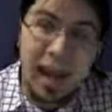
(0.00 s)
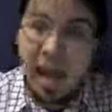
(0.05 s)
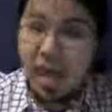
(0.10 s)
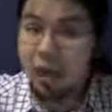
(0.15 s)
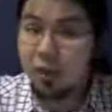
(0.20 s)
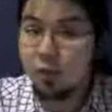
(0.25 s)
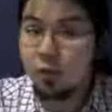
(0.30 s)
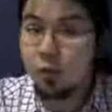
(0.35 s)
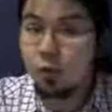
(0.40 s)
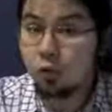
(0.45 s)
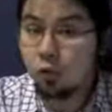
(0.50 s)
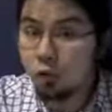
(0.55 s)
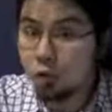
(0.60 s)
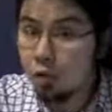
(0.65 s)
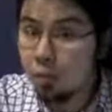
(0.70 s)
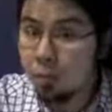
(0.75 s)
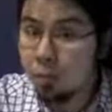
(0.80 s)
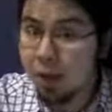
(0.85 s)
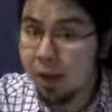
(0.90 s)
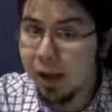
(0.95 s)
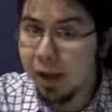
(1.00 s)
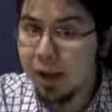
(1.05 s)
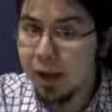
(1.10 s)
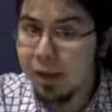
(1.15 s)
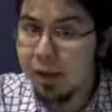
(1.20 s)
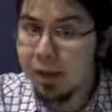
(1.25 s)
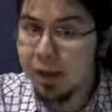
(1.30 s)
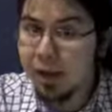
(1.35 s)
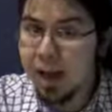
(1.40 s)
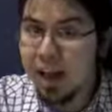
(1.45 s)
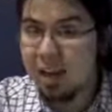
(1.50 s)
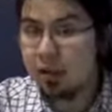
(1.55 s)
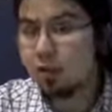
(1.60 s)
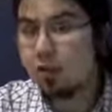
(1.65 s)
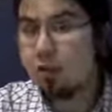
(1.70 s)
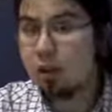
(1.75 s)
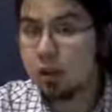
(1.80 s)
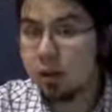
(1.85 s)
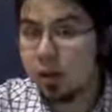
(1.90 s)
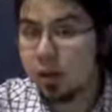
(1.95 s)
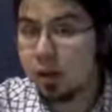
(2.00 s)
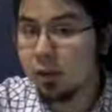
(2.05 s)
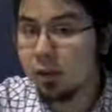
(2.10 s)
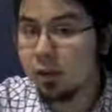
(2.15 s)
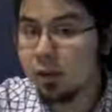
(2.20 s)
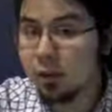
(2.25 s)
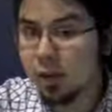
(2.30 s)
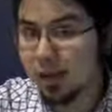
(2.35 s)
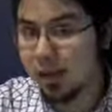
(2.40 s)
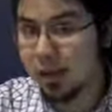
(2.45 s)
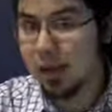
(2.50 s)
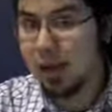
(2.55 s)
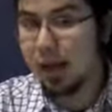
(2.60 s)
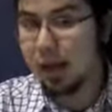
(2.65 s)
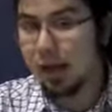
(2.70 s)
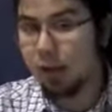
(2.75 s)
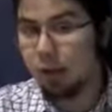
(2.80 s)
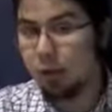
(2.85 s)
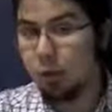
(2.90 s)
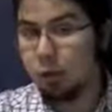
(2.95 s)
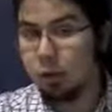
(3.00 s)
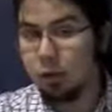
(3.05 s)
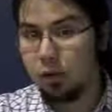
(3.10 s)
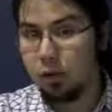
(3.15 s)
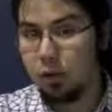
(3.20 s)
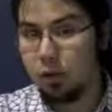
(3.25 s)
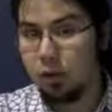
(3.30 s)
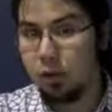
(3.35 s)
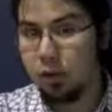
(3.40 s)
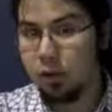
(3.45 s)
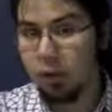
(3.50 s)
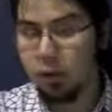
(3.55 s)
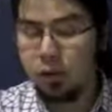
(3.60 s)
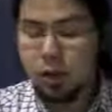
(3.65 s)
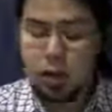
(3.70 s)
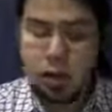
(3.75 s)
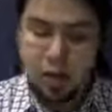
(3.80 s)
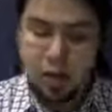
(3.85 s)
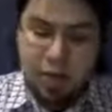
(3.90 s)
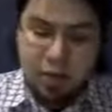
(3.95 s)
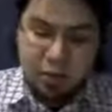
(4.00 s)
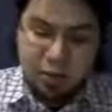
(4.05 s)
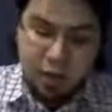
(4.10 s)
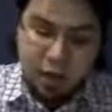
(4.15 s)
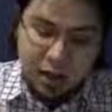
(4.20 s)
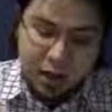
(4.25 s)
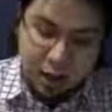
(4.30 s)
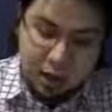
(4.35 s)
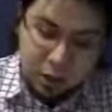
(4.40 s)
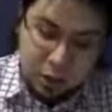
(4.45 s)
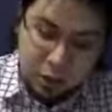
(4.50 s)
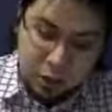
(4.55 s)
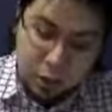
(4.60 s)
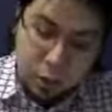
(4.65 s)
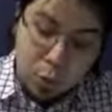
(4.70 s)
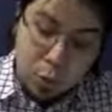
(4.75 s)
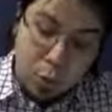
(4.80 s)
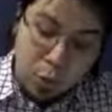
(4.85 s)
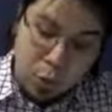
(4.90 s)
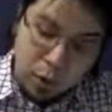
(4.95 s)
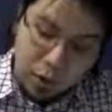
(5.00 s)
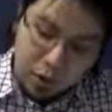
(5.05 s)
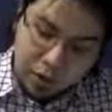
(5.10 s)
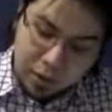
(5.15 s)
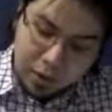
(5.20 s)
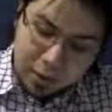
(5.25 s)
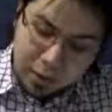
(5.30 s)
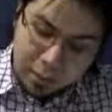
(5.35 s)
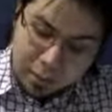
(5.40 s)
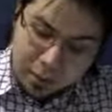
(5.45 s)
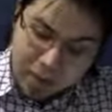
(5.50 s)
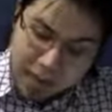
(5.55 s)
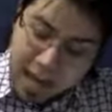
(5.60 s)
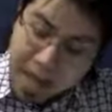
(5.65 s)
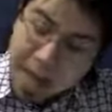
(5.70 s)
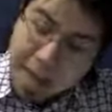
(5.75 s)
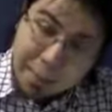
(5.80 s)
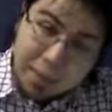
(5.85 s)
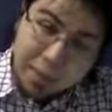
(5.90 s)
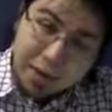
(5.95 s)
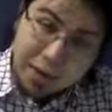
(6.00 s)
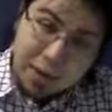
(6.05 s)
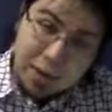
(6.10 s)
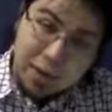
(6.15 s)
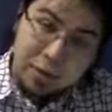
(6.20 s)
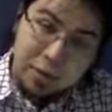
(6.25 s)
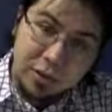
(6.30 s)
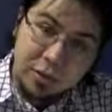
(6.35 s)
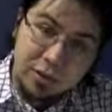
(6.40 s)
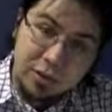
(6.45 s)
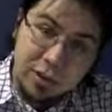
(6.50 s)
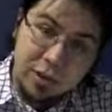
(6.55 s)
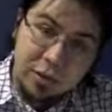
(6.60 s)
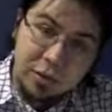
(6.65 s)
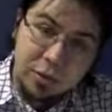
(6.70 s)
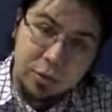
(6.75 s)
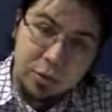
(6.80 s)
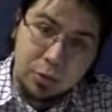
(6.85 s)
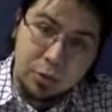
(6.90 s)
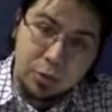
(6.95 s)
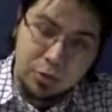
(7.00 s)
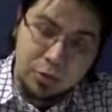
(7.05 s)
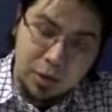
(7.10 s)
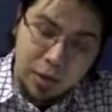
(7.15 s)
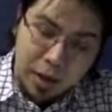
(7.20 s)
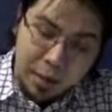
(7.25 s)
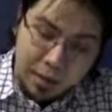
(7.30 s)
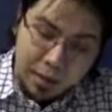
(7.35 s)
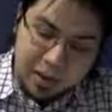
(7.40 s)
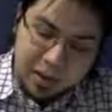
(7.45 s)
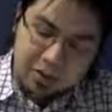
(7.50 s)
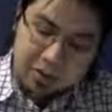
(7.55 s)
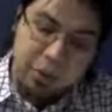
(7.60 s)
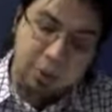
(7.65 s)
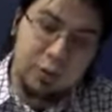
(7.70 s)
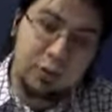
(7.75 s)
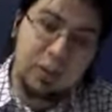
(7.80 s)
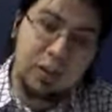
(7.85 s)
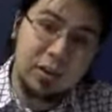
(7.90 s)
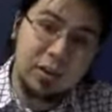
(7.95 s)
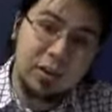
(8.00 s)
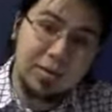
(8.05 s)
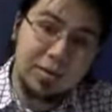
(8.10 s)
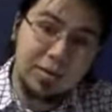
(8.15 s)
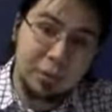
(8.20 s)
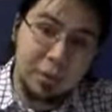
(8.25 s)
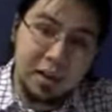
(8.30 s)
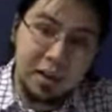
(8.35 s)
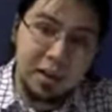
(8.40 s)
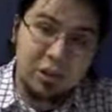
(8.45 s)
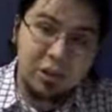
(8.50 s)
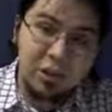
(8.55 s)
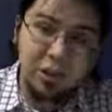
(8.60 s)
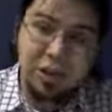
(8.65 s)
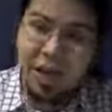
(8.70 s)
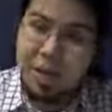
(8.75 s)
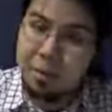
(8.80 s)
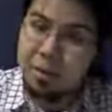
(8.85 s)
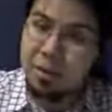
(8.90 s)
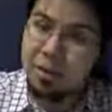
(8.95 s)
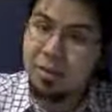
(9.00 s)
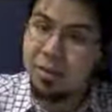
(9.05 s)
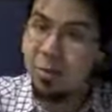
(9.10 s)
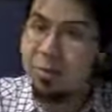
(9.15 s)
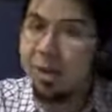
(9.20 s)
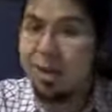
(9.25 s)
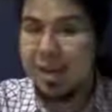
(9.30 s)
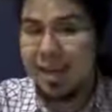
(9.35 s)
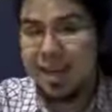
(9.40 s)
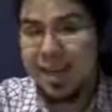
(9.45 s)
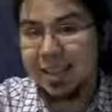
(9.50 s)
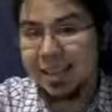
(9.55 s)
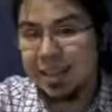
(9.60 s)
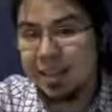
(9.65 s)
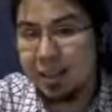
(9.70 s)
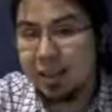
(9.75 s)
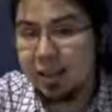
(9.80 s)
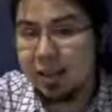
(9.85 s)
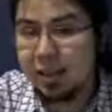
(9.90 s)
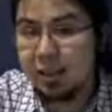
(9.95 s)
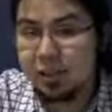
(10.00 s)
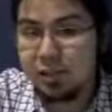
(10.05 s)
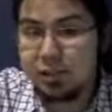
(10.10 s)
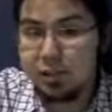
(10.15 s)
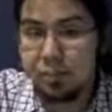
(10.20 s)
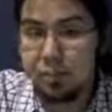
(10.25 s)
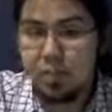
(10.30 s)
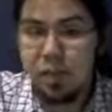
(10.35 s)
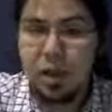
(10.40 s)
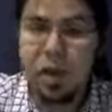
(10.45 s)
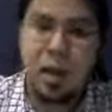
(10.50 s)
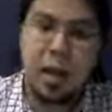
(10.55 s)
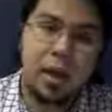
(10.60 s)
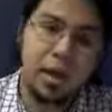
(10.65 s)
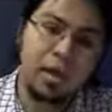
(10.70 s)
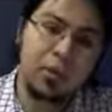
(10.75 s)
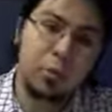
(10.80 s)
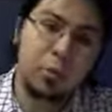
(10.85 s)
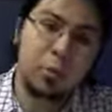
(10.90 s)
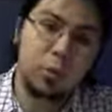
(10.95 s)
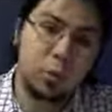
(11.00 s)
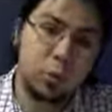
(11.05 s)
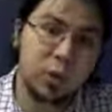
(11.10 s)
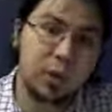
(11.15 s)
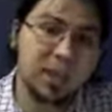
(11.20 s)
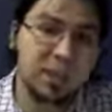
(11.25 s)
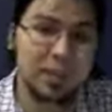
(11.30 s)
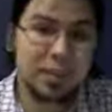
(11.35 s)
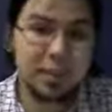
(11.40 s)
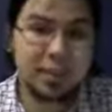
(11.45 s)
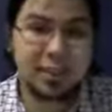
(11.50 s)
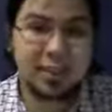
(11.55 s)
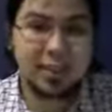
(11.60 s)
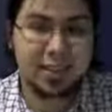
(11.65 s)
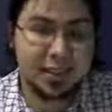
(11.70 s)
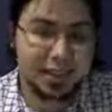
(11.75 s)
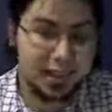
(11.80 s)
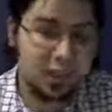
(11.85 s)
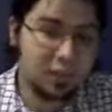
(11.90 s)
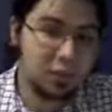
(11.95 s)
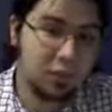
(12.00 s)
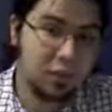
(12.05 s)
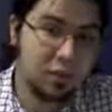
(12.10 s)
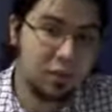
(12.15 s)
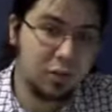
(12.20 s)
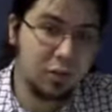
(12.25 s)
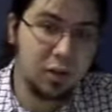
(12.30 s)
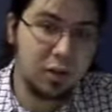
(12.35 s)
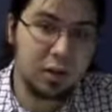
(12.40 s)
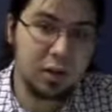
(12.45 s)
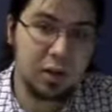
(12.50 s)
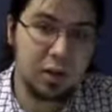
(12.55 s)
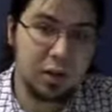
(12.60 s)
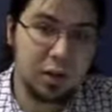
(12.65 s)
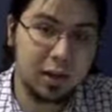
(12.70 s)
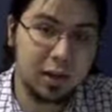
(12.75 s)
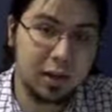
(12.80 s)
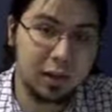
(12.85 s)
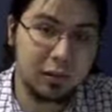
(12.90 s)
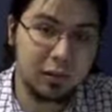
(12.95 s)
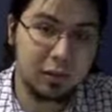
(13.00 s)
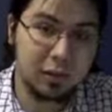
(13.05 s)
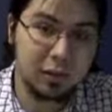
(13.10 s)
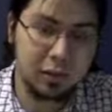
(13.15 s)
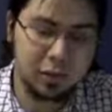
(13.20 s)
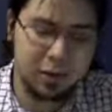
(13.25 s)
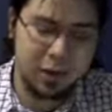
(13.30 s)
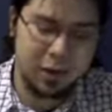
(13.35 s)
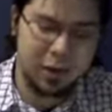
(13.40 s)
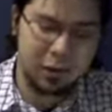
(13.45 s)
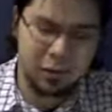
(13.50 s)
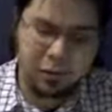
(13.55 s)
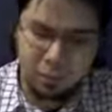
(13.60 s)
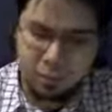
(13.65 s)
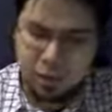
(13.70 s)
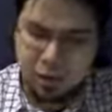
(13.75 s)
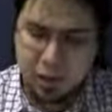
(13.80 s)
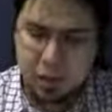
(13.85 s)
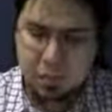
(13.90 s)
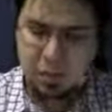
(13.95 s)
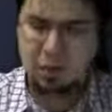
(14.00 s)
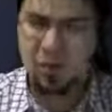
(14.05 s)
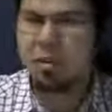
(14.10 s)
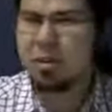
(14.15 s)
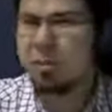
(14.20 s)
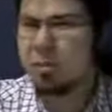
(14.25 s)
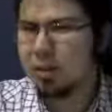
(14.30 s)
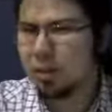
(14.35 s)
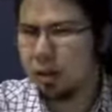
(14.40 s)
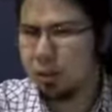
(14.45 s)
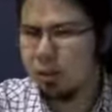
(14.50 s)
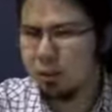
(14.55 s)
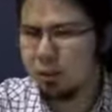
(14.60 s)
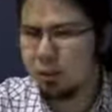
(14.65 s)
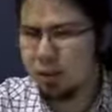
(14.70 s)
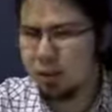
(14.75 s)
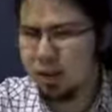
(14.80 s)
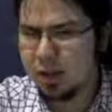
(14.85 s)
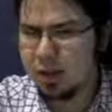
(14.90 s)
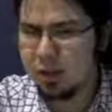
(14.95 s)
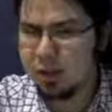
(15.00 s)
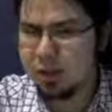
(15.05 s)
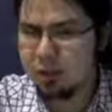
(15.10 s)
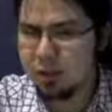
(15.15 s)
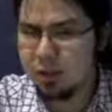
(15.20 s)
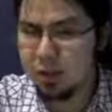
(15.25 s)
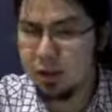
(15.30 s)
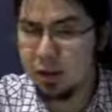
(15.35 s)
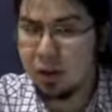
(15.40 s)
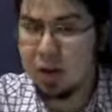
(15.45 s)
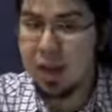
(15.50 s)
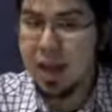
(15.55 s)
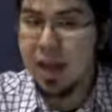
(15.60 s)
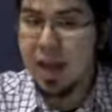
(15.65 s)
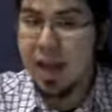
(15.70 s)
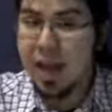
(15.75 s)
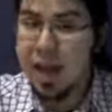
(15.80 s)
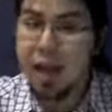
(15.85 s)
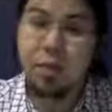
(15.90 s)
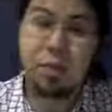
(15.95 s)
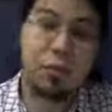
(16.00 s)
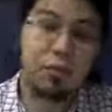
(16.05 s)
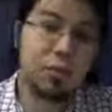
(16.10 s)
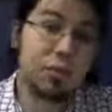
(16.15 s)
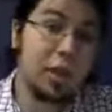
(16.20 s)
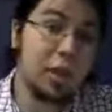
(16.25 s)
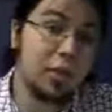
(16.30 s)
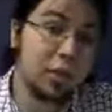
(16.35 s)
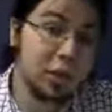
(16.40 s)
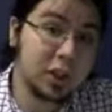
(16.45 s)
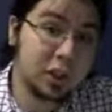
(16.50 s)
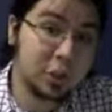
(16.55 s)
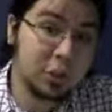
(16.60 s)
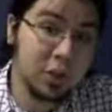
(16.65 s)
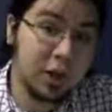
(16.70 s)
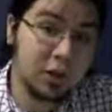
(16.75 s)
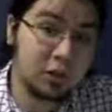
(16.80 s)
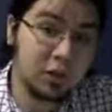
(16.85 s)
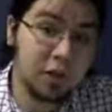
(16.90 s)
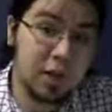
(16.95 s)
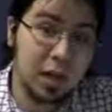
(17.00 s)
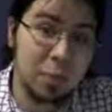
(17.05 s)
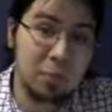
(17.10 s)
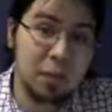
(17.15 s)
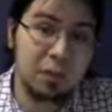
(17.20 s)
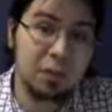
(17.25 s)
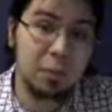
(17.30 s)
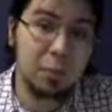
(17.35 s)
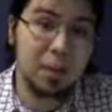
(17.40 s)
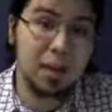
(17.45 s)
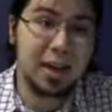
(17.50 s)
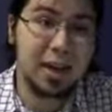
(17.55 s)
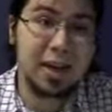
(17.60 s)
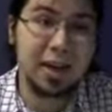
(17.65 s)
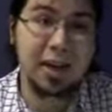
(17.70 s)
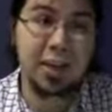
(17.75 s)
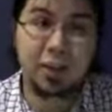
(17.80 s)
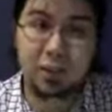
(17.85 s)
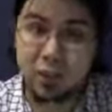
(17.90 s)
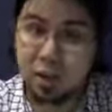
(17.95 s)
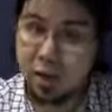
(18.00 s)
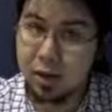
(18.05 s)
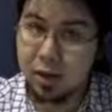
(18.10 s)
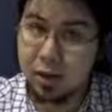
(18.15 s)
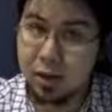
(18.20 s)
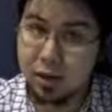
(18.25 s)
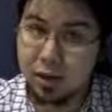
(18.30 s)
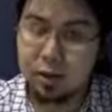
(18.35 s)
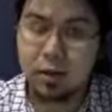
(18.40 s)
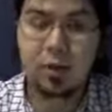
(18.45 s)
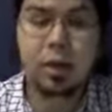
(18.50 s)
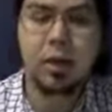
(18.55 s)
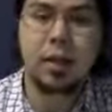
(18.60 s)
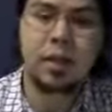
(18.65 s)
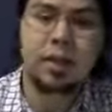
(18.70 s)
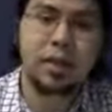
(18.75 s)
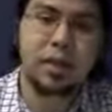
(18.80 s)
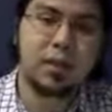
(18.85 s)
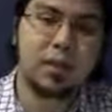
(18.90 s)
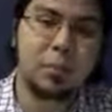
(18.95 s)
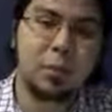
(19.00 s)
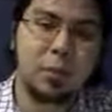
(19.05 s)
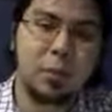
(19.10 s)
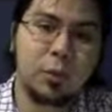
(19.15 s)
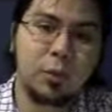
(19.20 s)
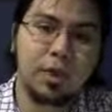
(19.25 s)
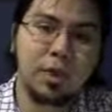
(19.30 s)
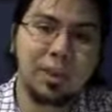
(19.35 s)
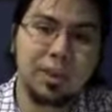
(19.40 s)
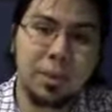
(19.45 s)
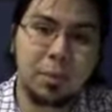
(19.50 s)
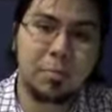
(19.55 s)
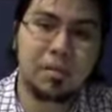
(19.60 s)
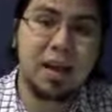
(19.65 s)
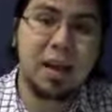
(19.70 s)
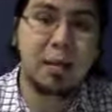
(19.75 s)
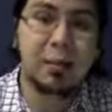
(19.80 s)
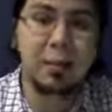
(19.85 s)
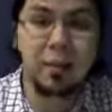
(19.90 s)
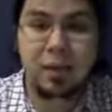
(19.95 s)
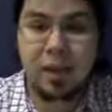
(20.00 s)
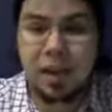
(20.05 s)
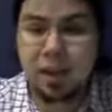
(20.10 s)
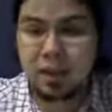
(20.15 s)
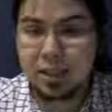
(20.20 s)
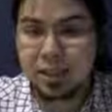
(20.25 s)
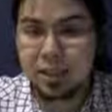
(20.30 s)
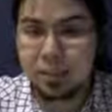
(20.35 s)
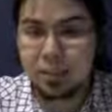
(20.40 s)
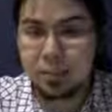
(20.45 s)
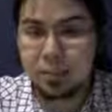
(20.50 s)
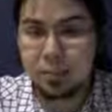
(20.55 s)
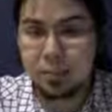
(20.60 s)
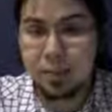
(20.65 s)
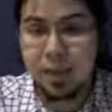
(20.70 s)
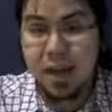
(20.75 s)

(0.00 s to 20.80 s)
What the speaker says: And if you do buy it and fall in love with it, like I know that you will, then you are going to be happy to hear this next news, because there is an expansion, Eminent Domain Escalation, that has been recently successfully funded on Kickstarter, and it should be coming sometime before the end of this year. And there's another expansion, Eminent Domain Exotica, set to be released sometime next year.